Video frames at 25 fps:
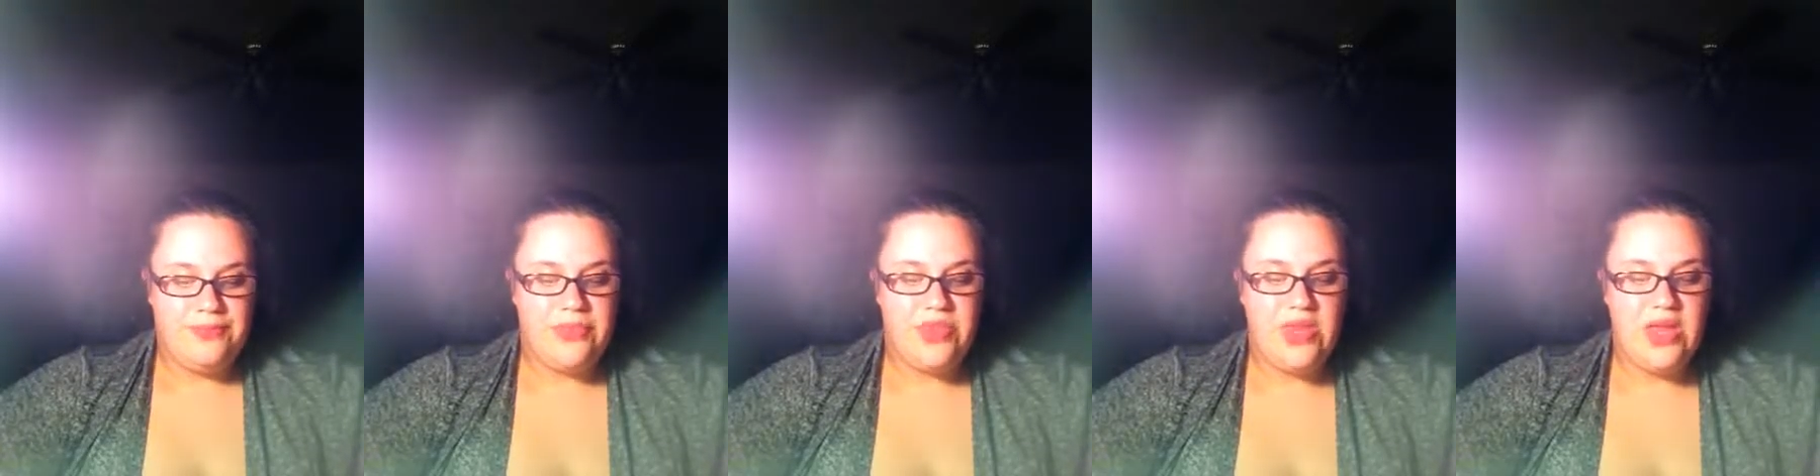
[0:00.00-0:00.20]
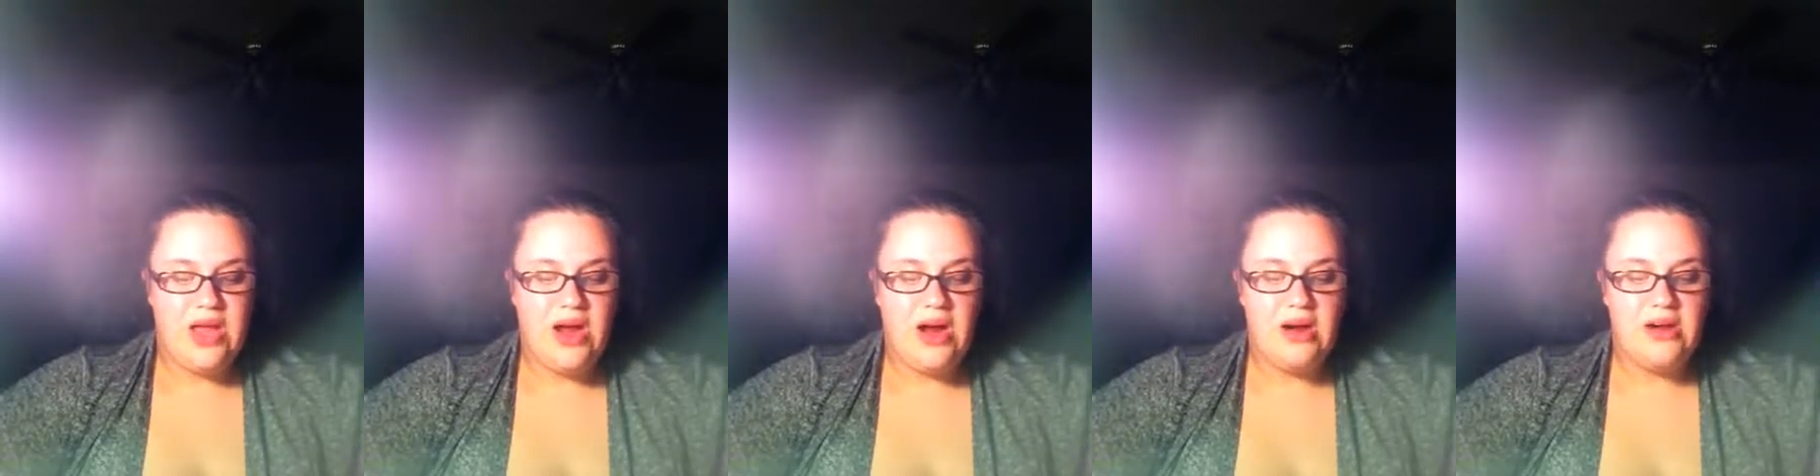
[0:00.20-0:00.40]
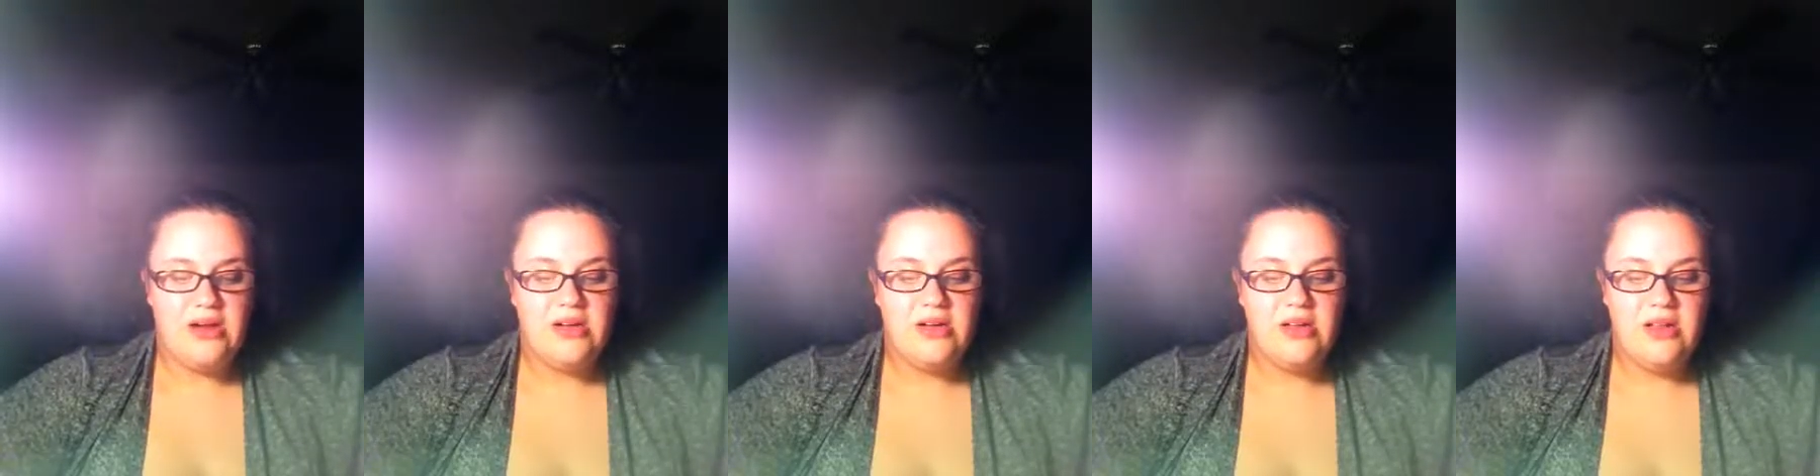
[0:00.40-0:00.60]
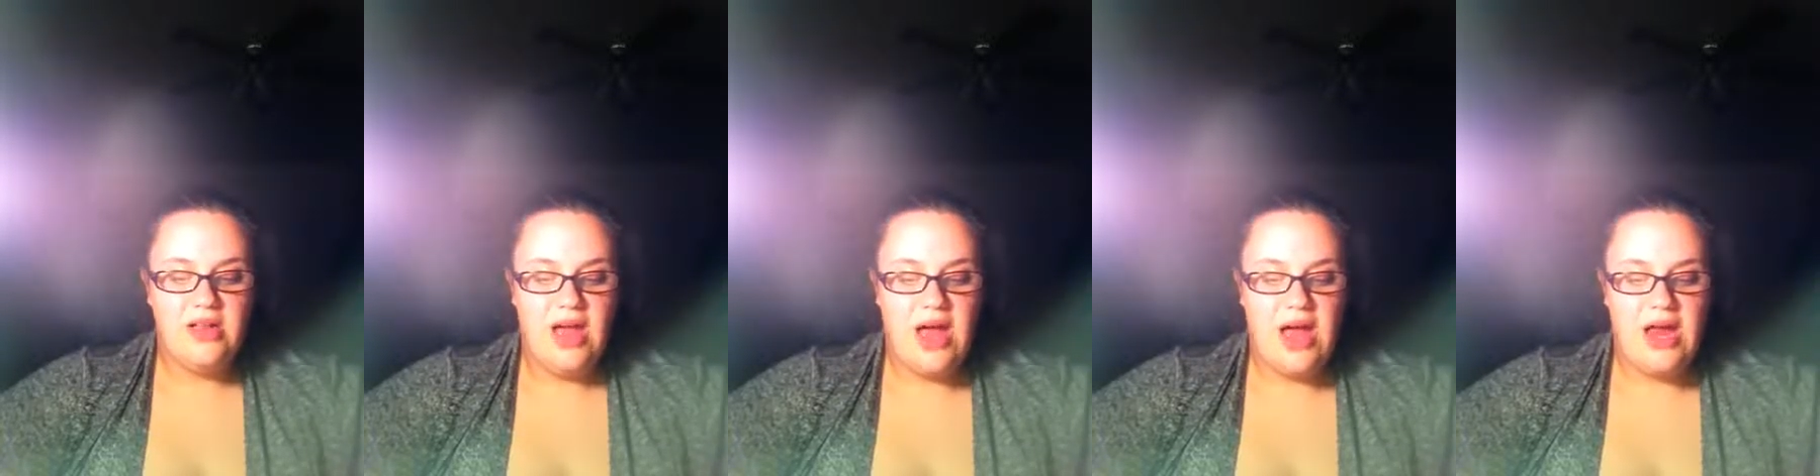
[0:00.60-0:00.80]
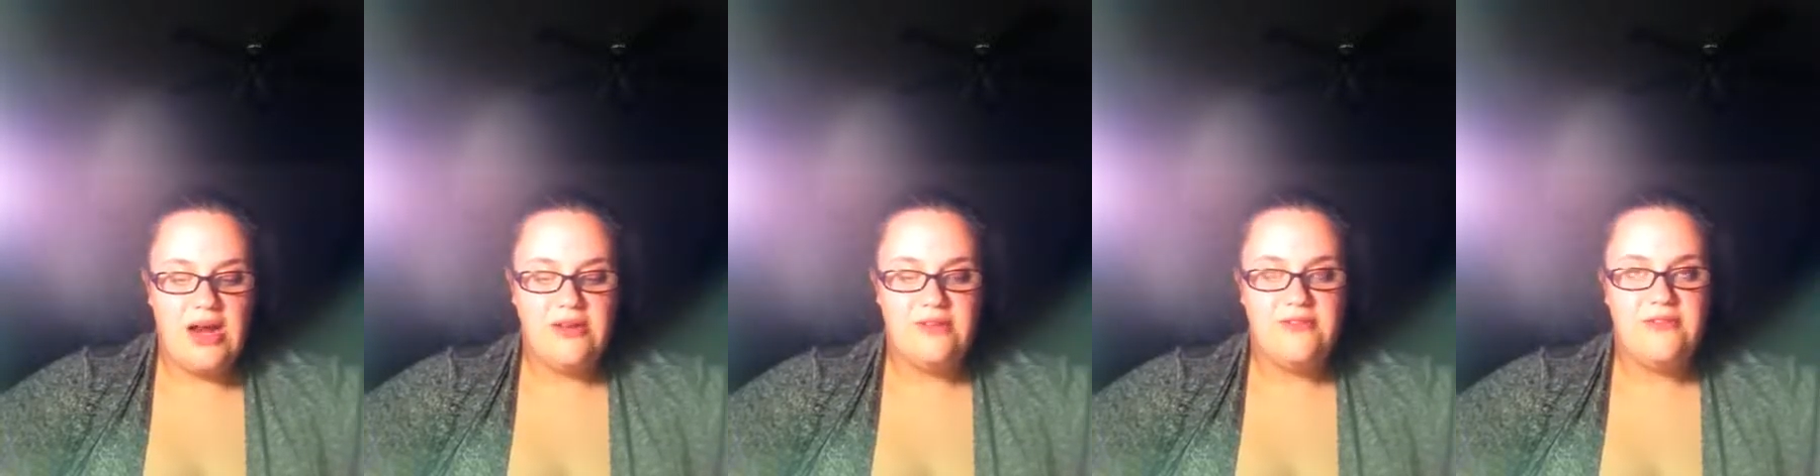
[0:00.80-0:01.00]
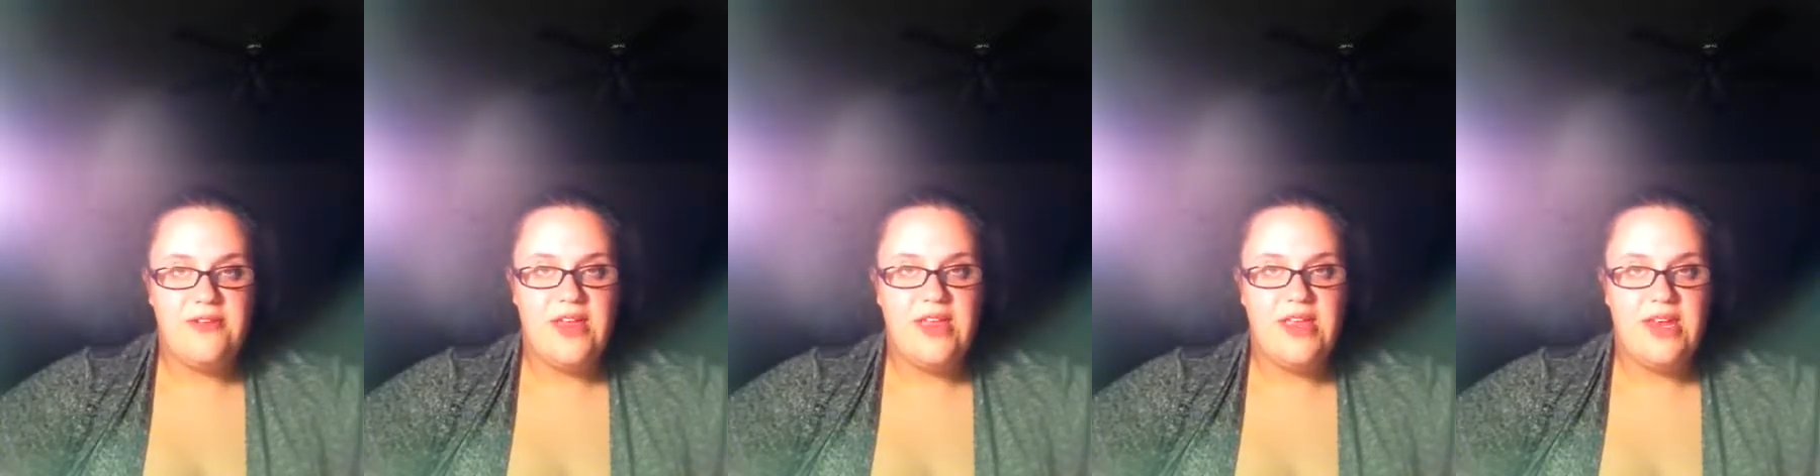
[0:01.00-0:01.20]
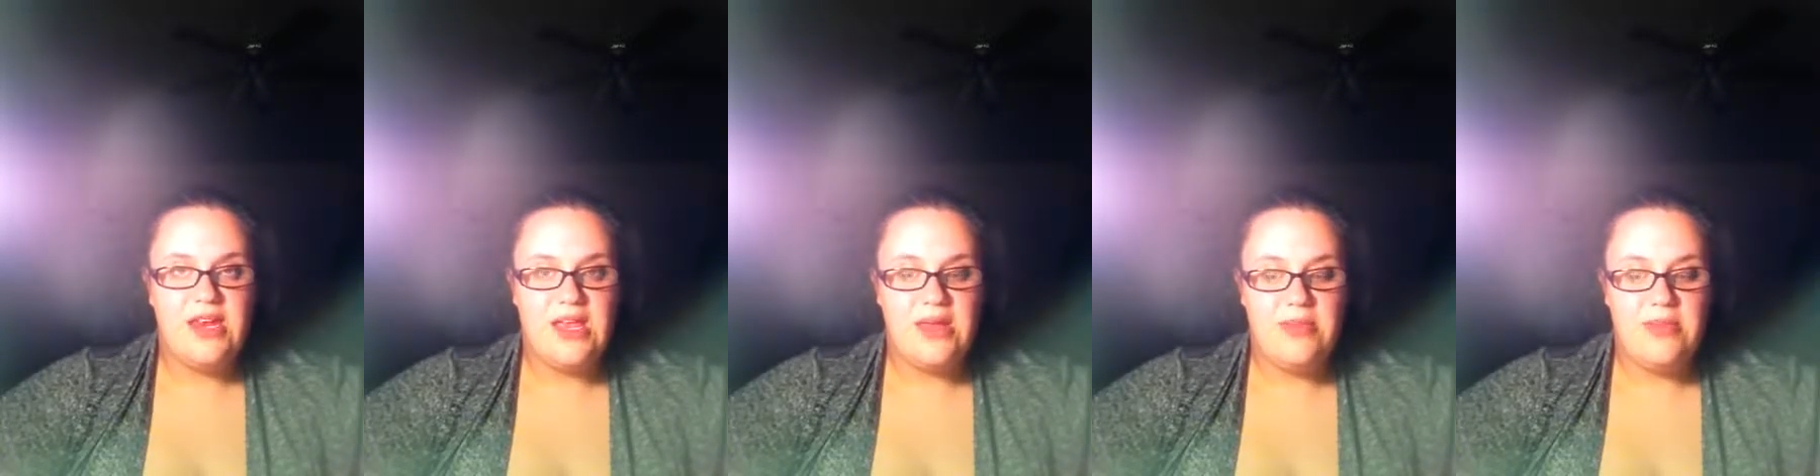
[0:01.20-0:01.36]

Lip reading: The article How to Fail at